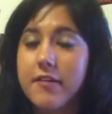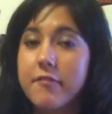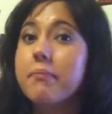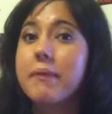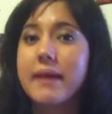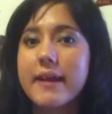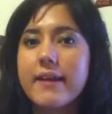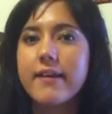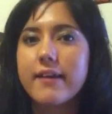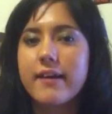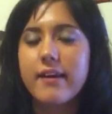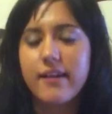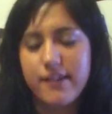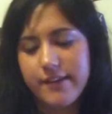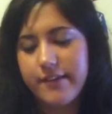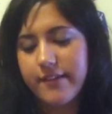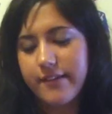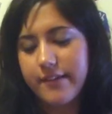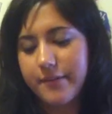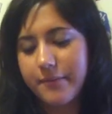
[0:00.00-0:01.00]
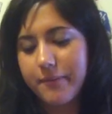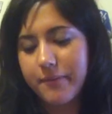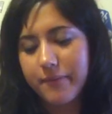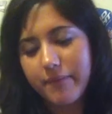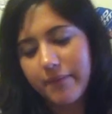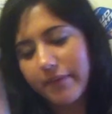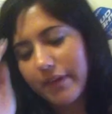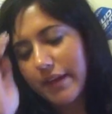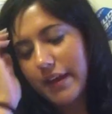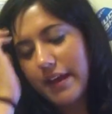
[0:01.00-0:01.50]
of being a cunt.
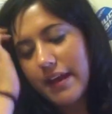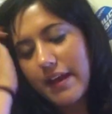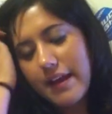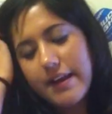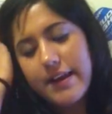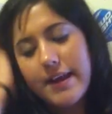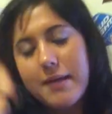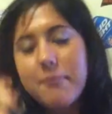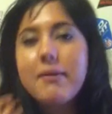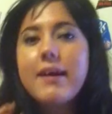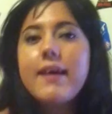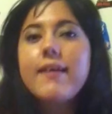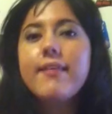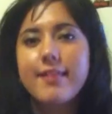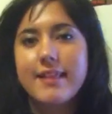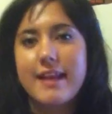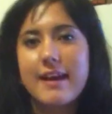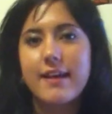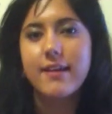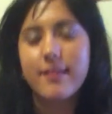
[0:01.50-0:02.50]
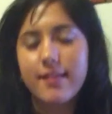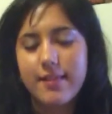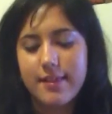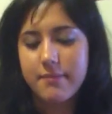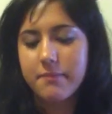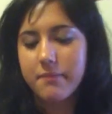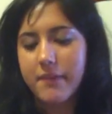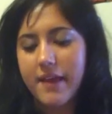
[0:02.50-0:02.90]
Number 6.